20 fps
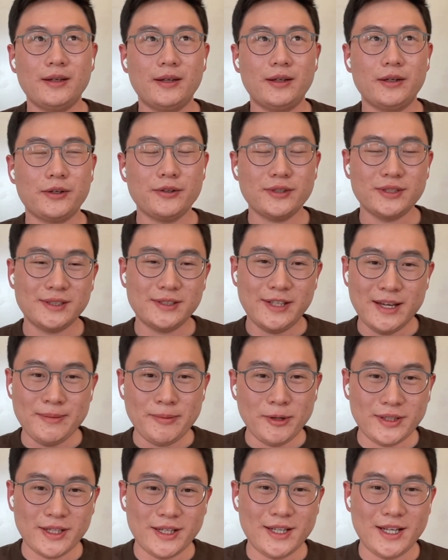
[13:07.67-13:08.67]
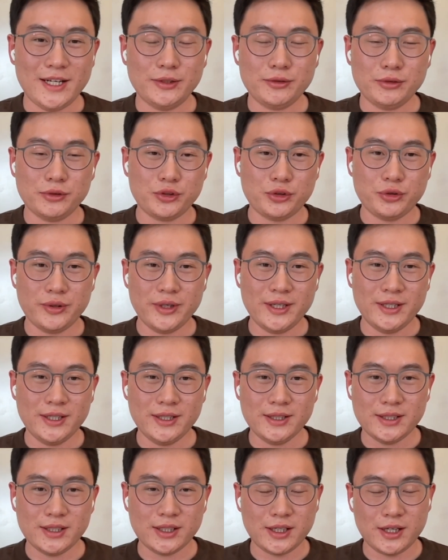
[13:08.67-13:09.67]
use label data to train
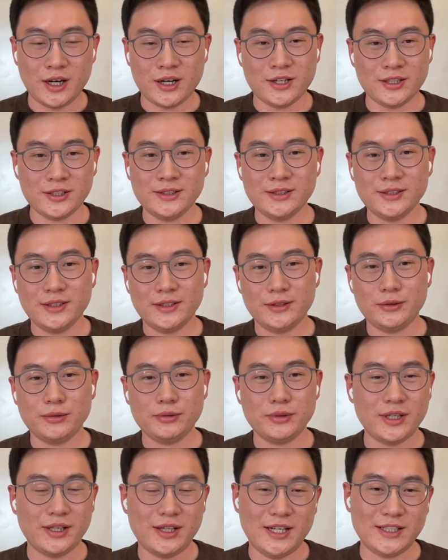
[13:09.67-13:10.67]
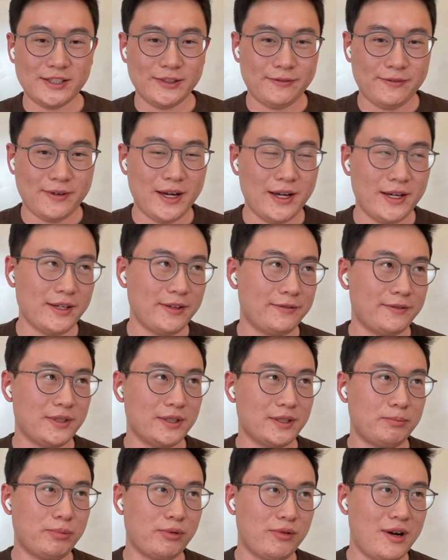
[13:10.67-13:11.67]
the guard to classify if
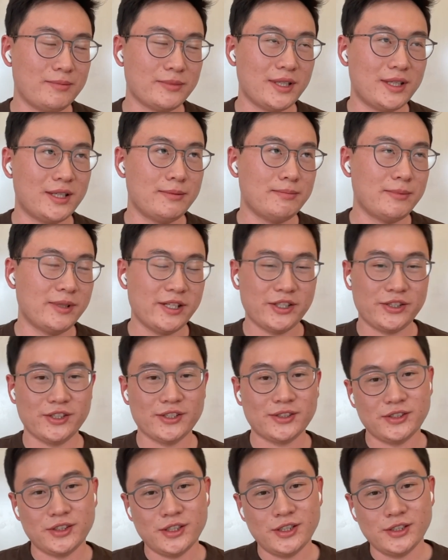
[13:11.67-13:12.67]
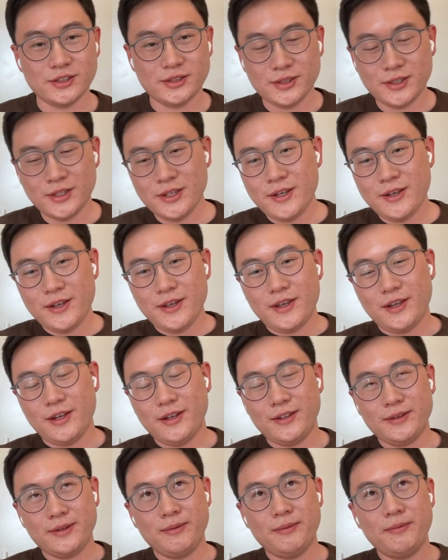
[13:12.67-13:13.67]
the prompt are malicious or not.
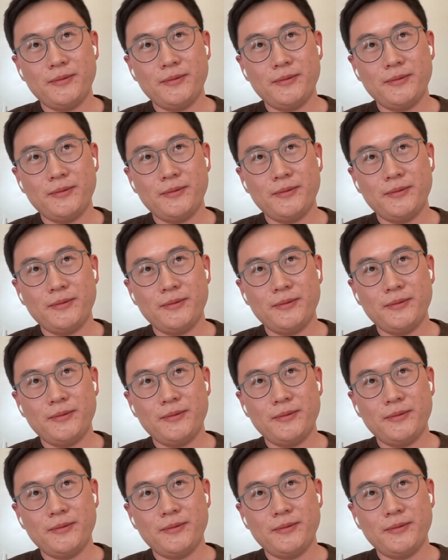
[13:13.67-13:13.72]
And